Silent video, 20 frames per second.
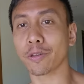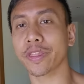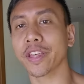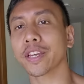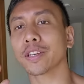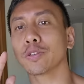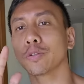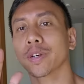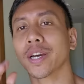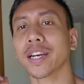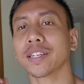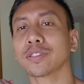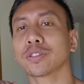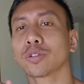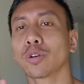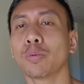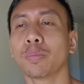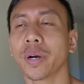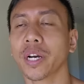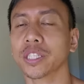Thank you guys
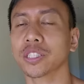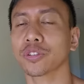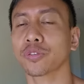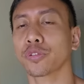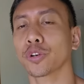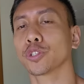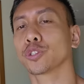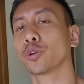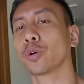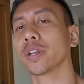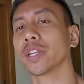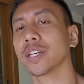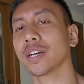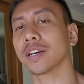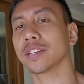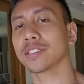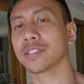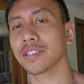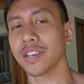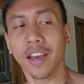so much for joining
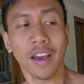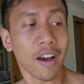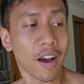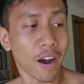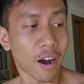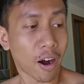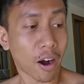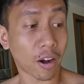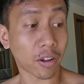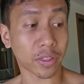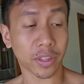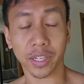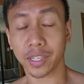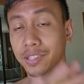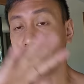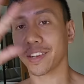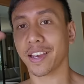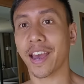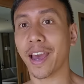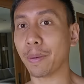us on
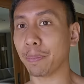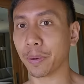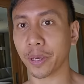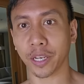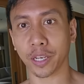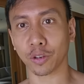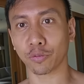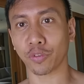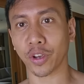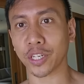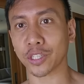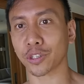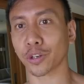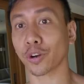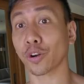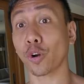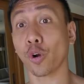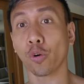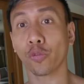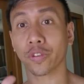this epic
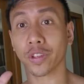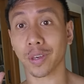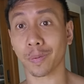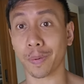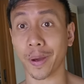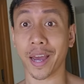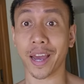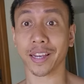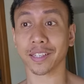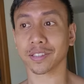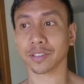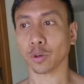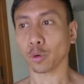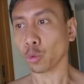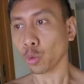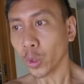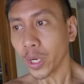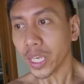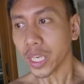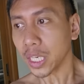adventure over the past
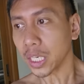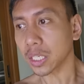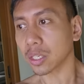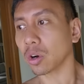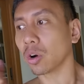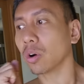week.